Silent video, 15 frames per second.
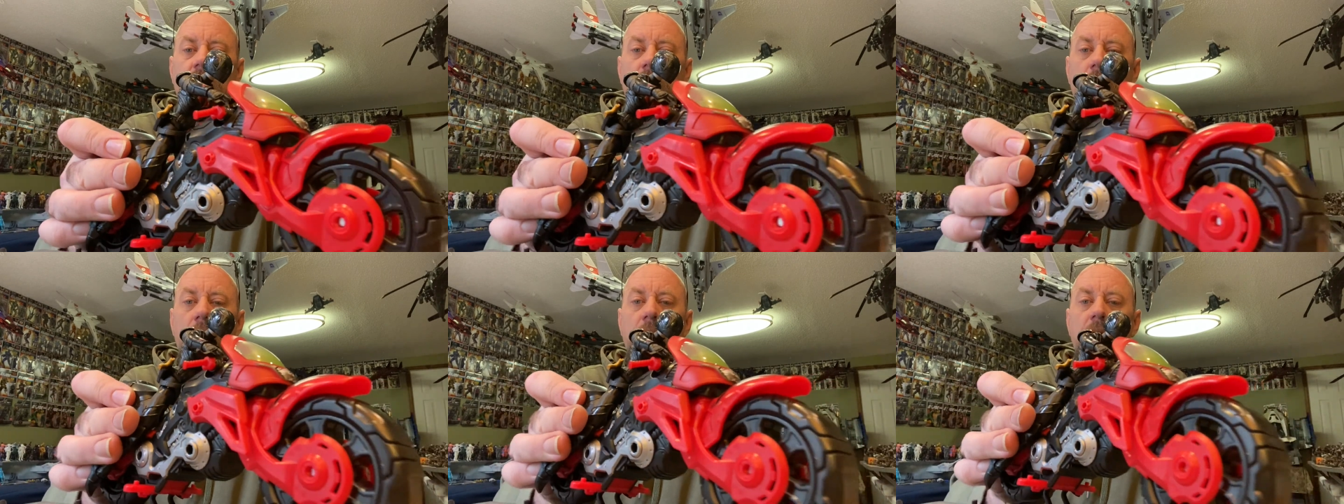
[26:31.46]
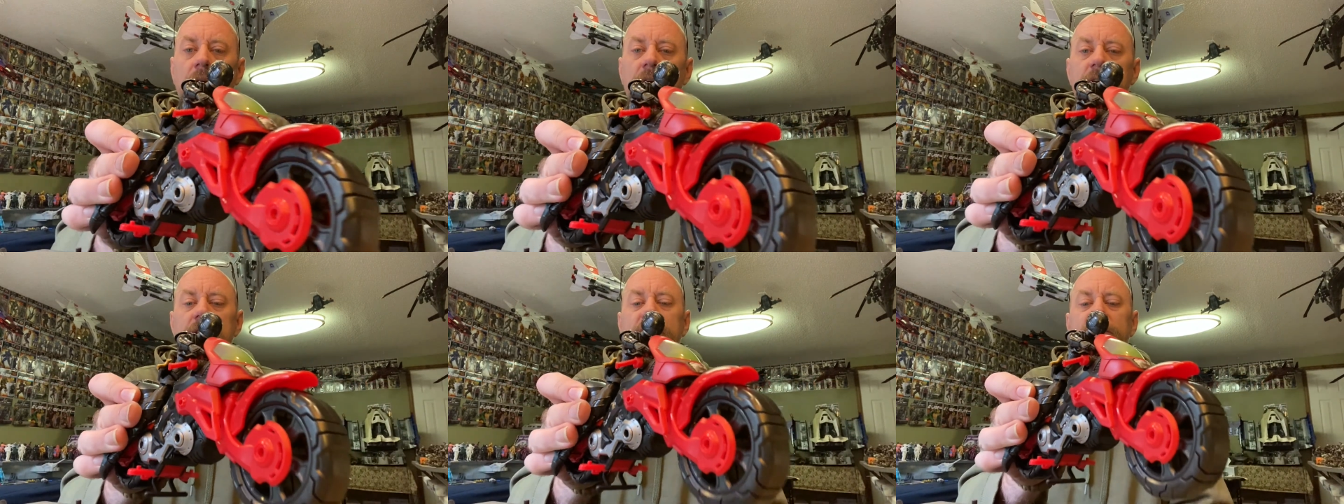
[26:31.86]

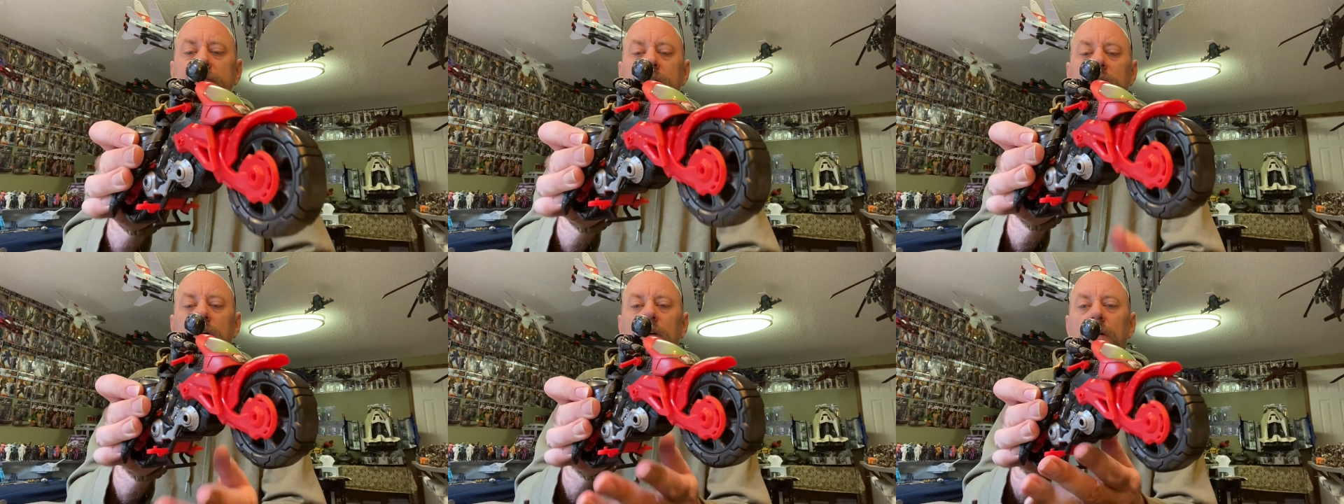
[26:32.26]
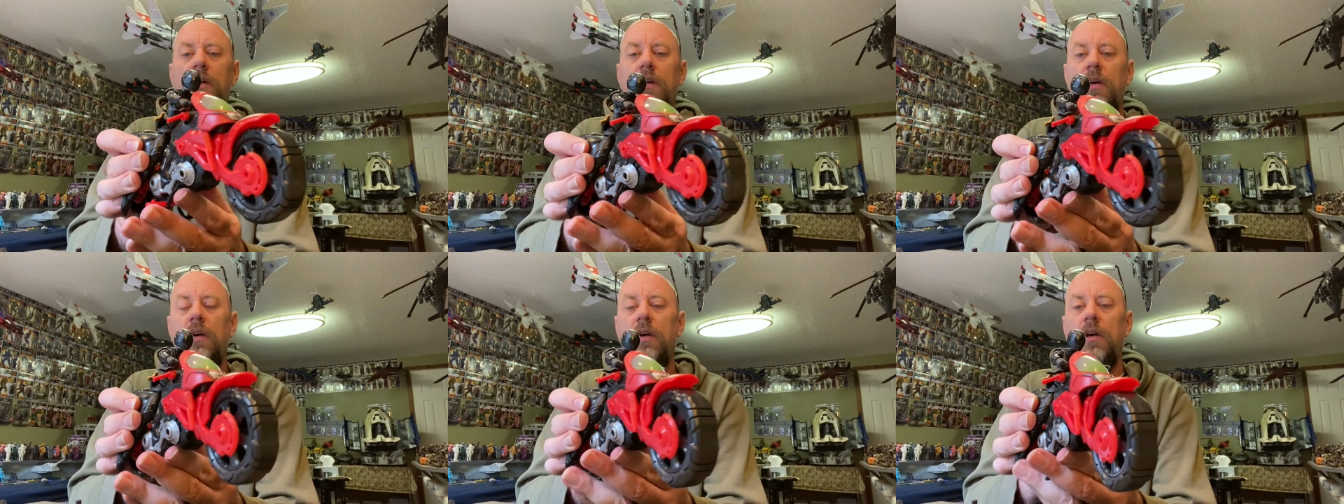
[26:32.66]
Baroness,
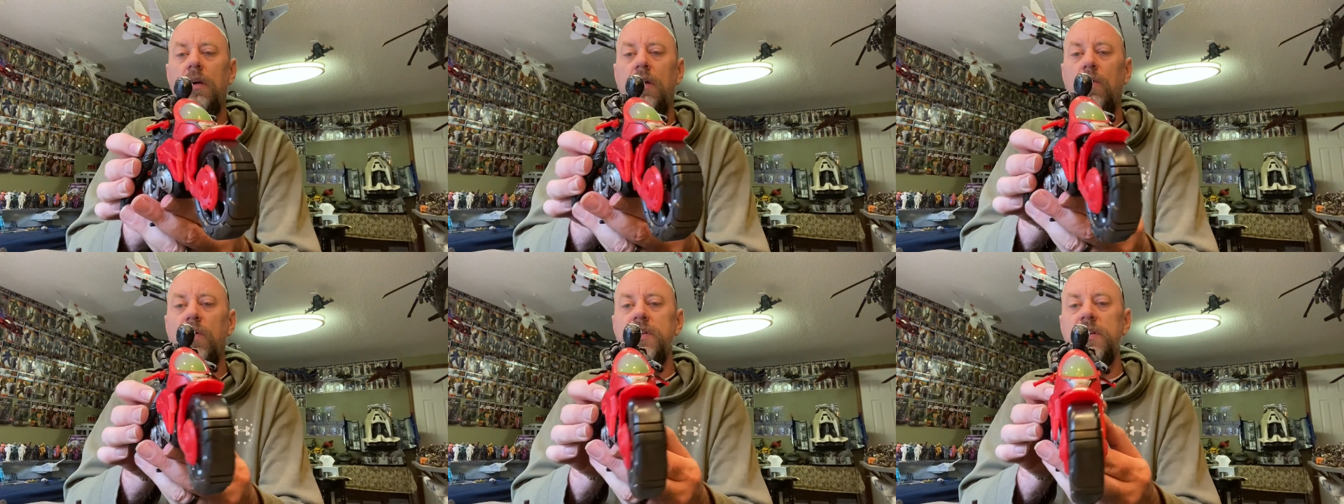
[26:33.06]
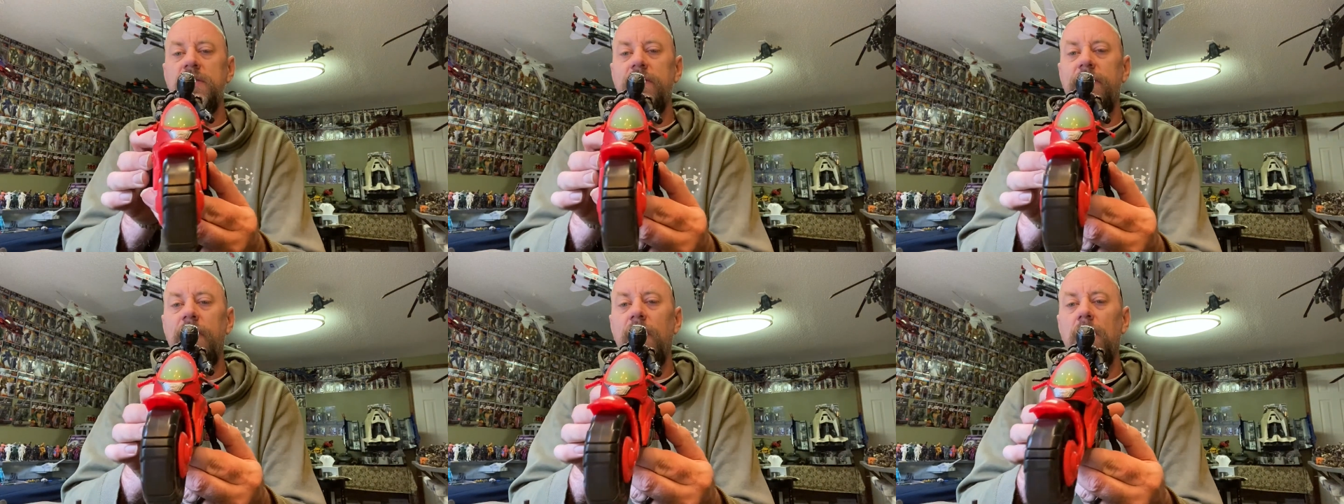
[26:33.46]
which is
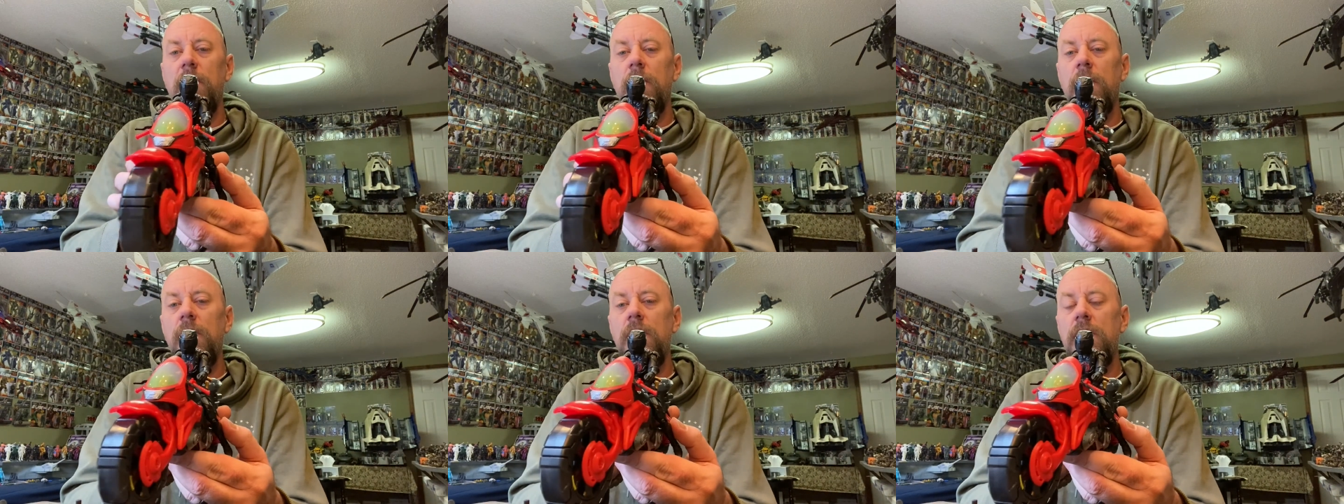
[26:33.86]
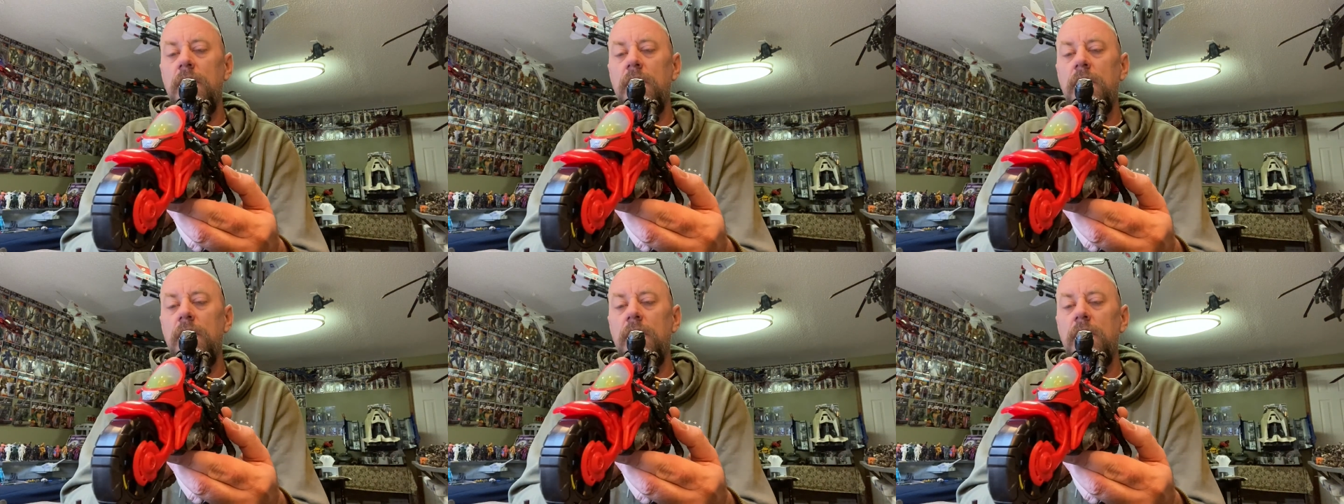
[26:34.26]
available